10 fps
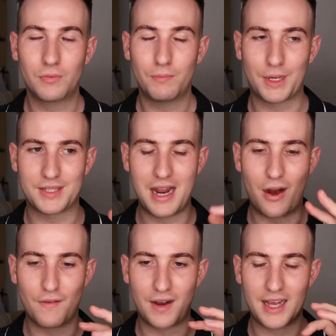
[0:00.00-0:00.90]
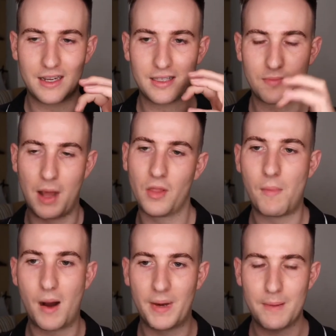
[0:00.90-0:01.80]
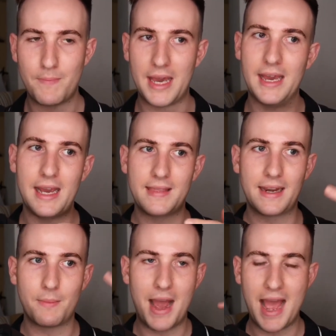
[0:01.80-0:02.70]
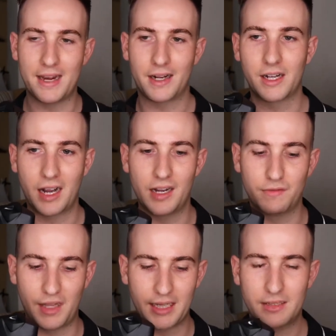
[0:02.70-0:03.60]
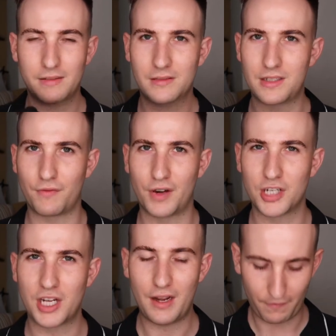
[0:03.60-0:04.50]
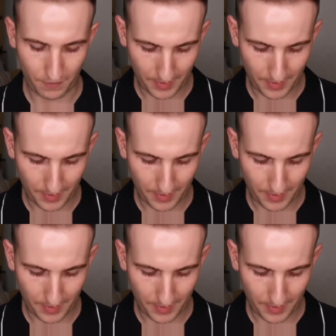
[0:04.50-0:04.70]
because now I've like smelt the Marmite bit, and then in my head I can kind of like differentiate from